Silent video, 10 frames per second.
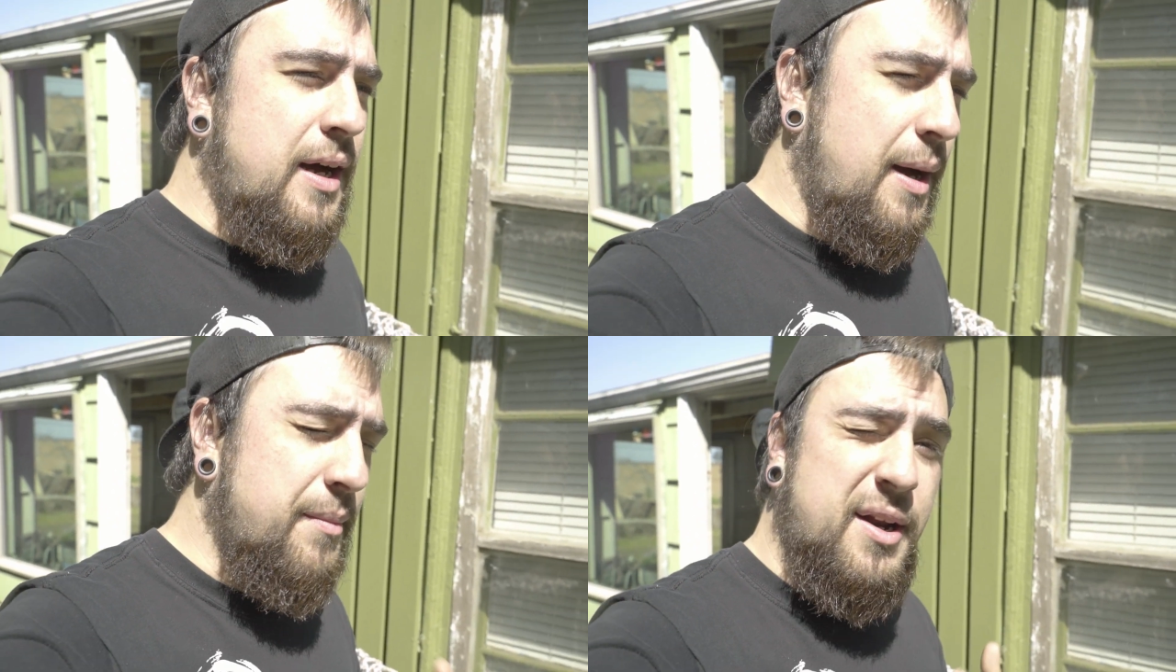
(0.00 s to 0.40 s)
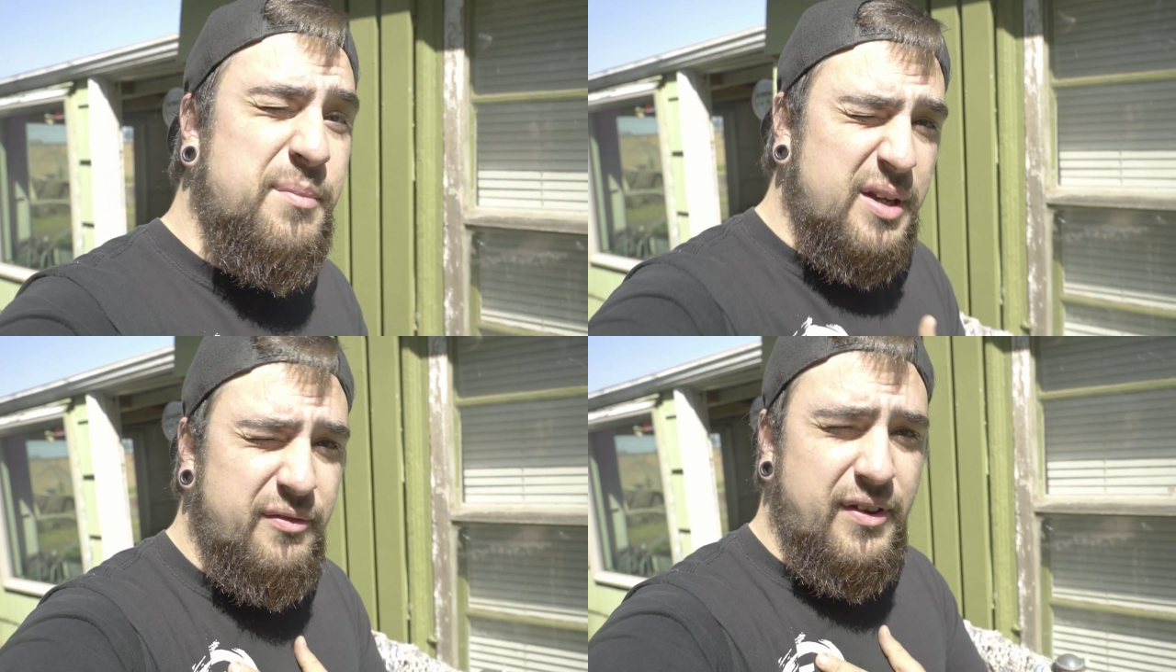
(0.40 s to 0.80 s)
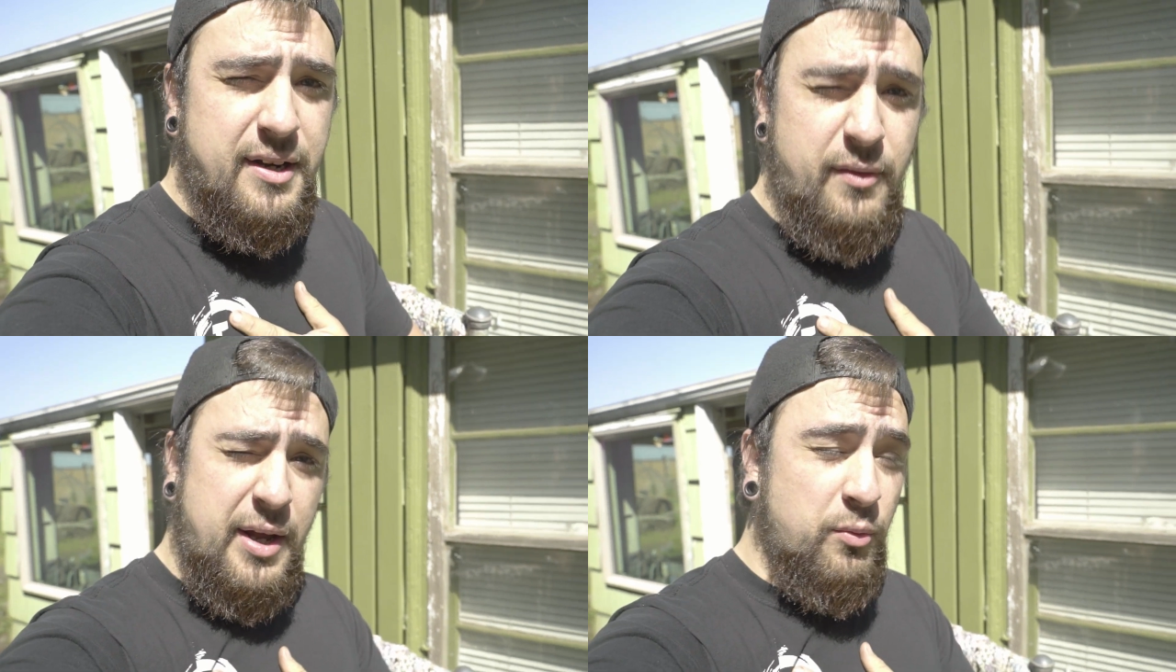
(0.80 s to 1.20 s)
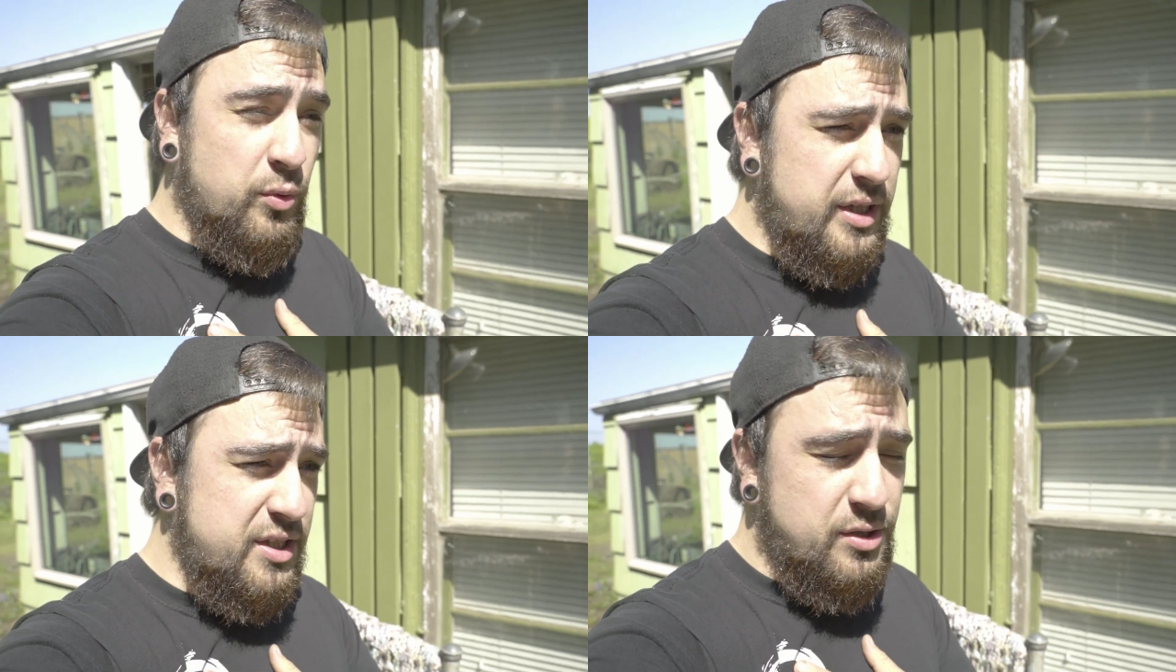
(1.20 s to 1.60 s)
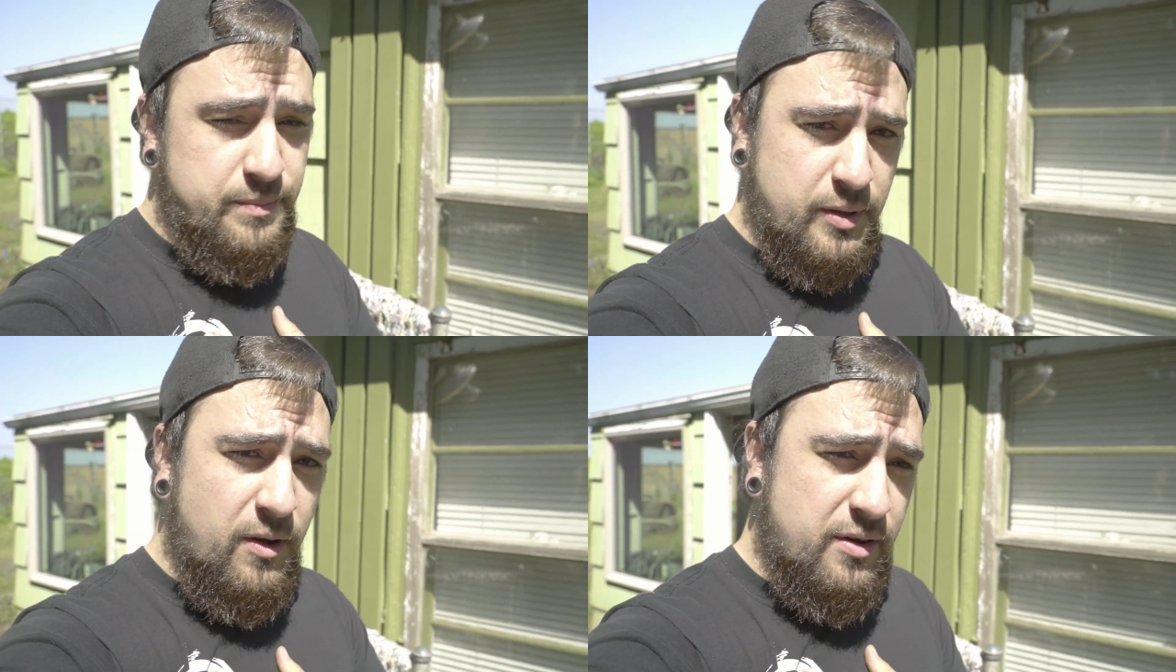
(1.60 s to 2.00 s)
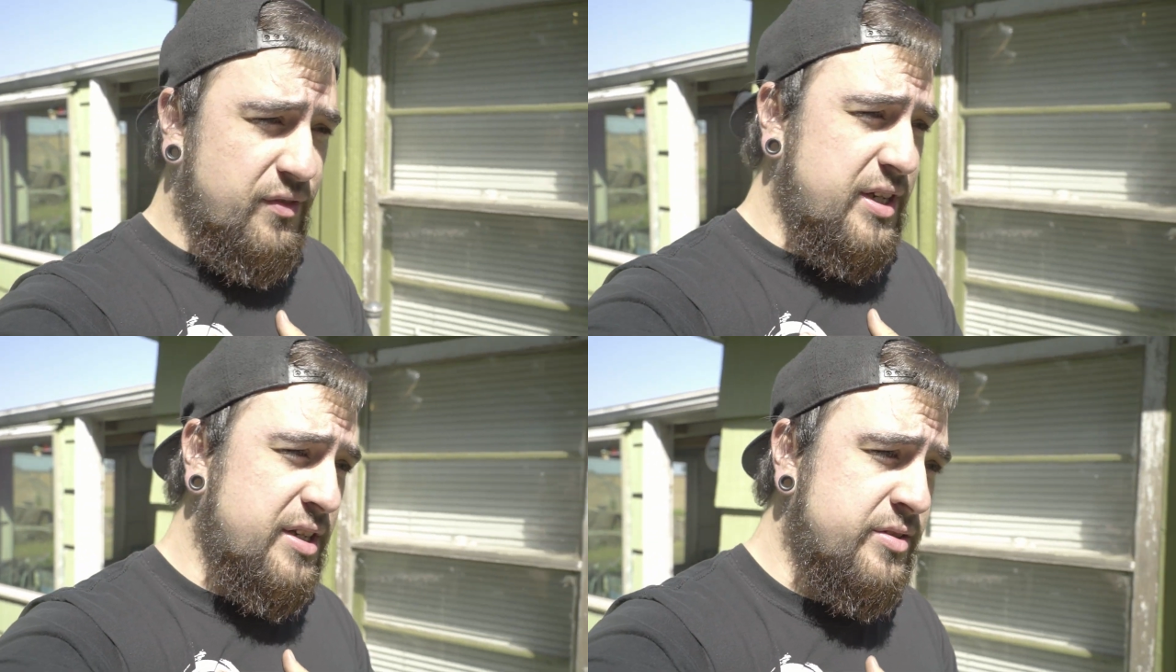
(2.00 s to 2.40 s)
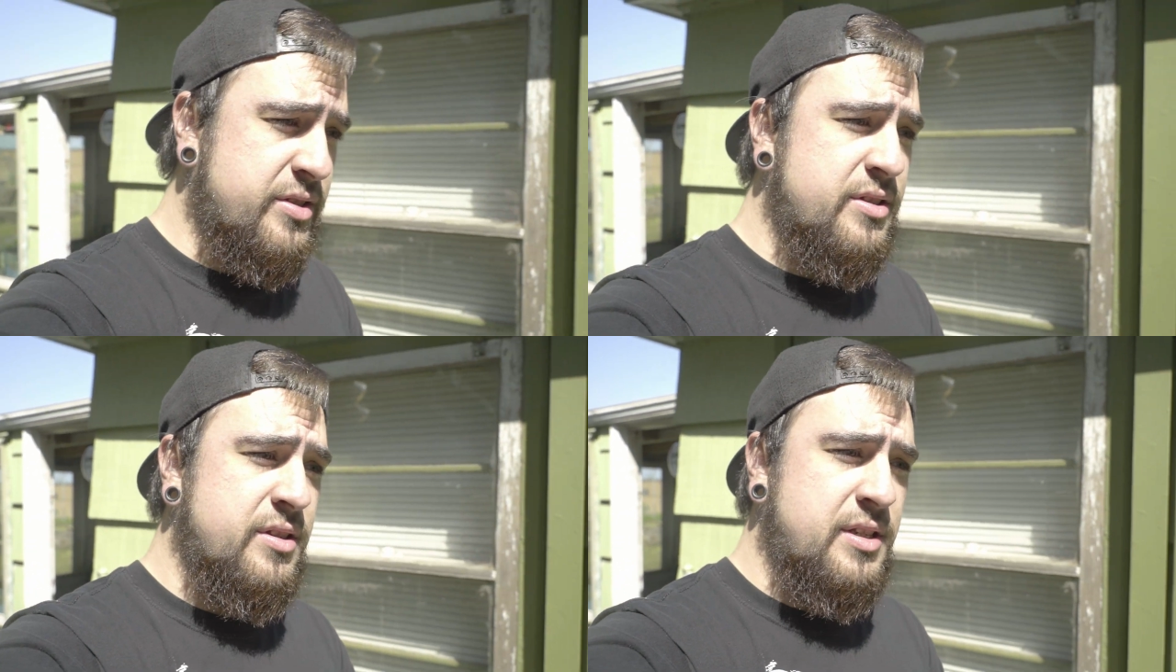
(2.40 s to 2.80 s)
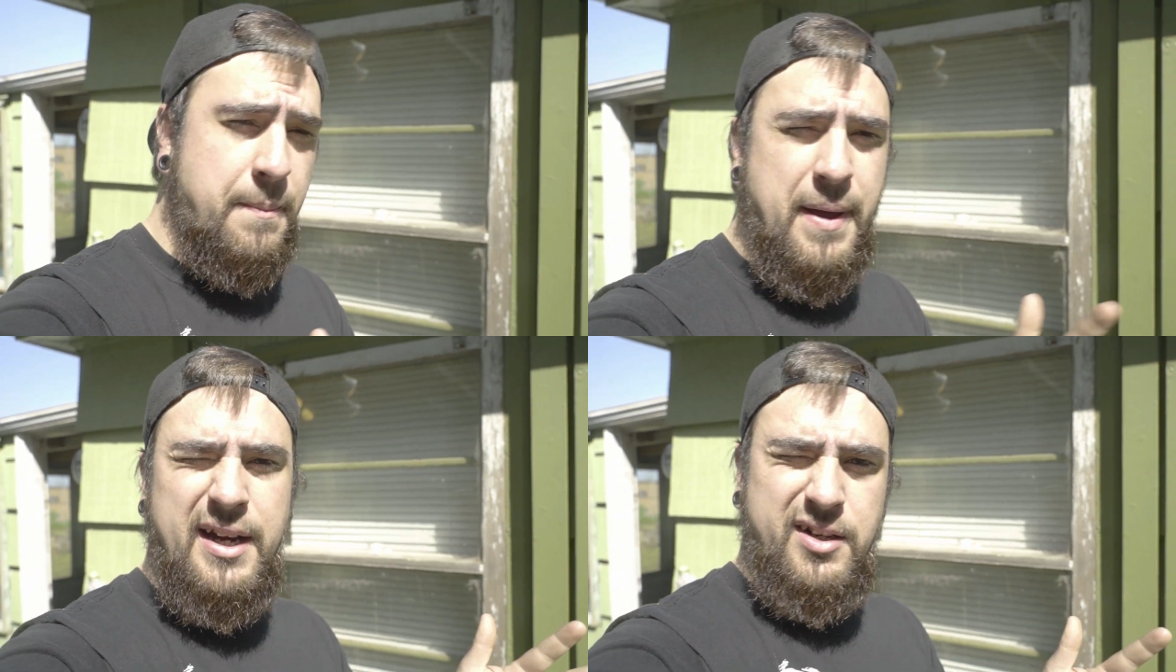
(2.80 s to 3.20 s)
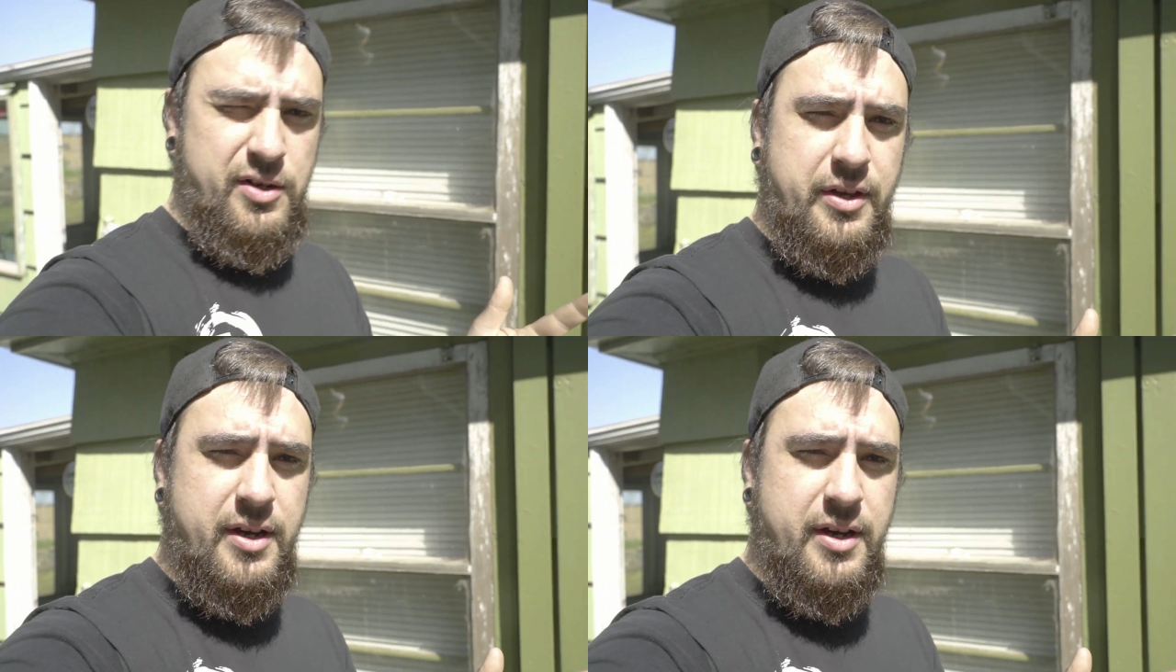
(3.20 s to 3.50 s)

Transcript: I'm not a big fan of like really super long videos depending on the